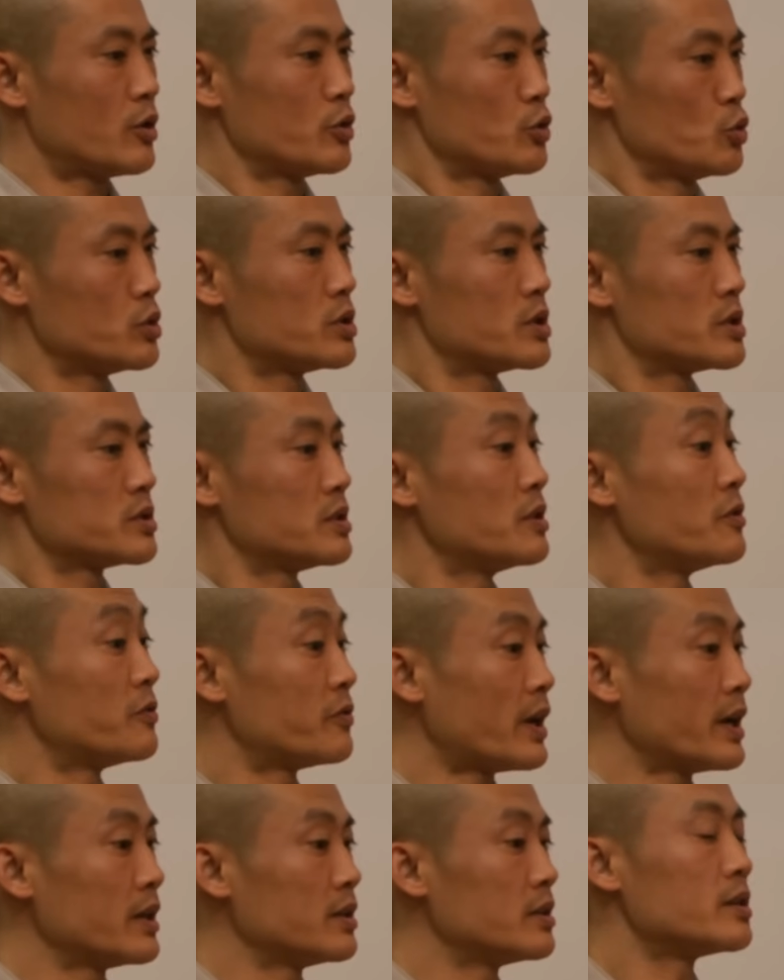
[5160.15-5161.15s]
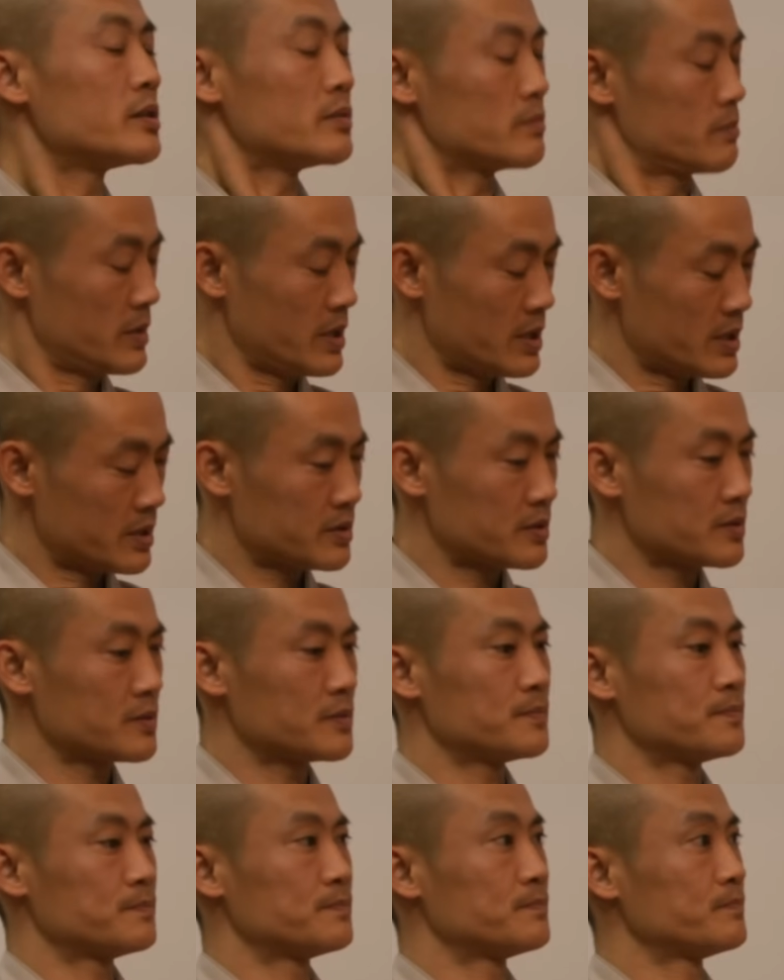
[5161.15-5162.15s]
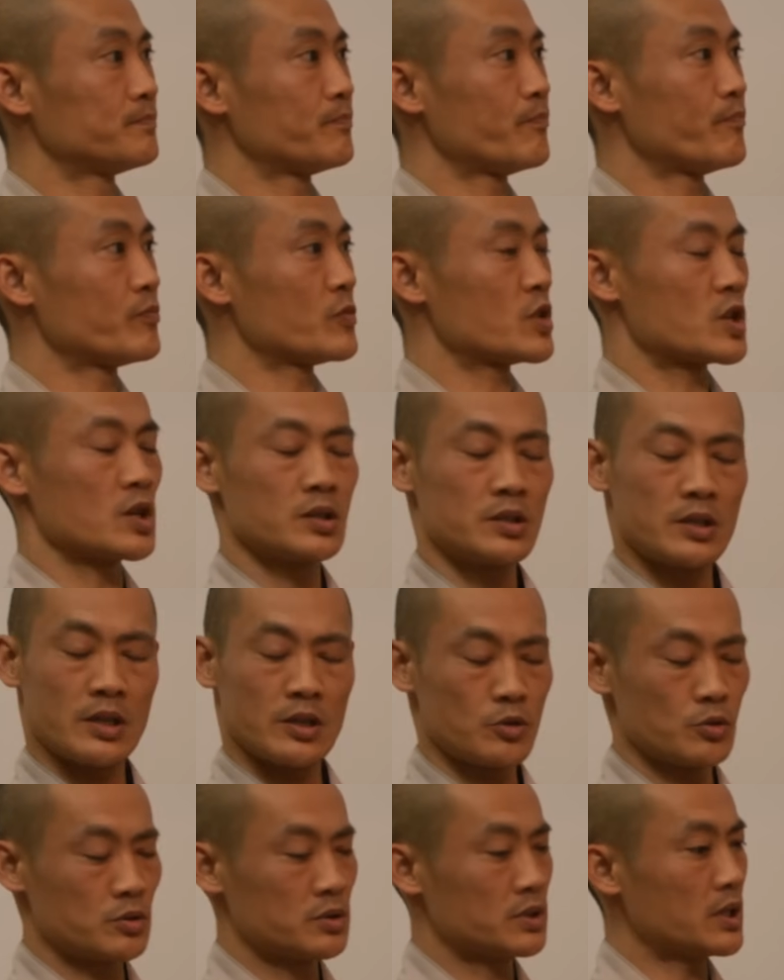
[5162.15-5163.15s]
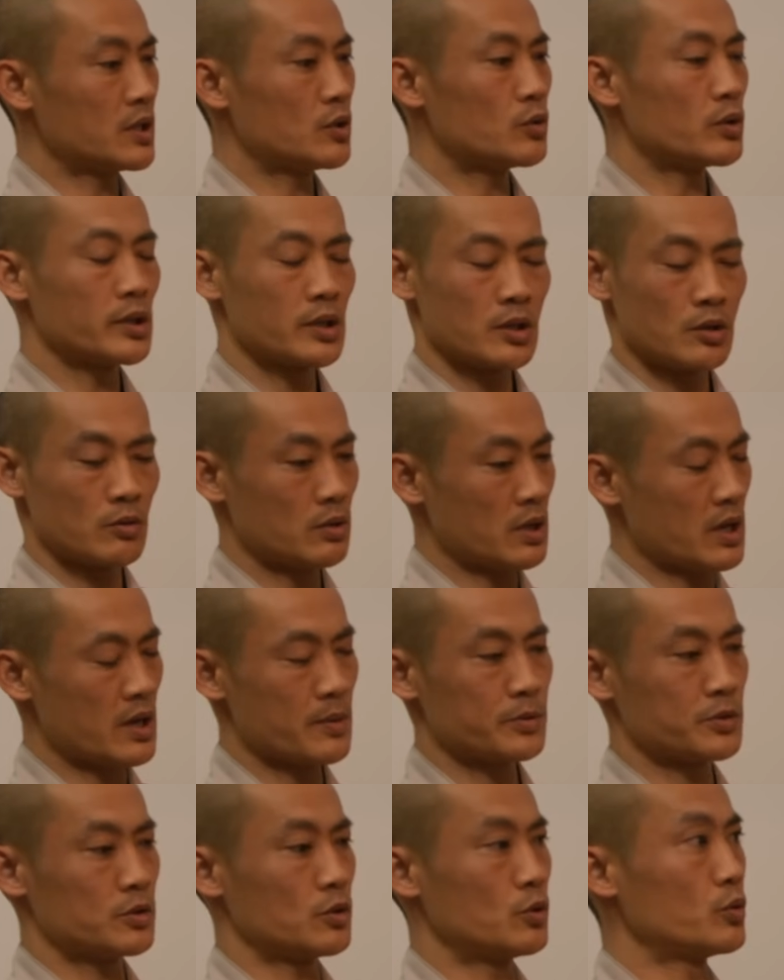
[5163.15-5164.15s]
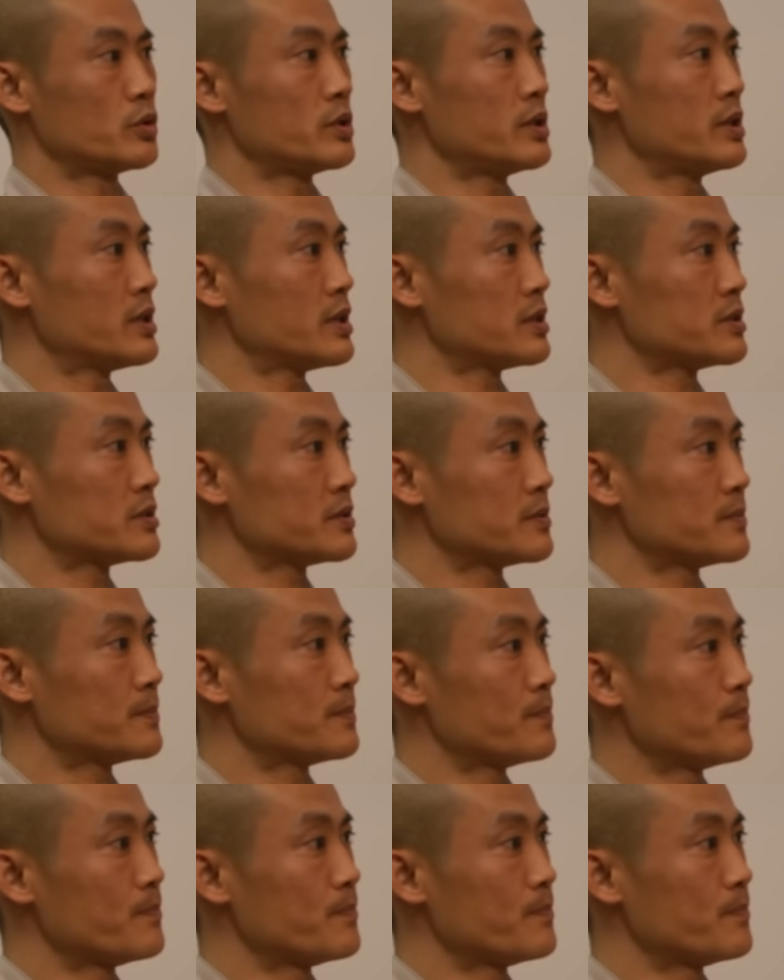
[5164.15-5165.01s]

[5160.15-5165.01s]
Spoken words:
how you just define it, yes. Just as you said right now, absolutely yes.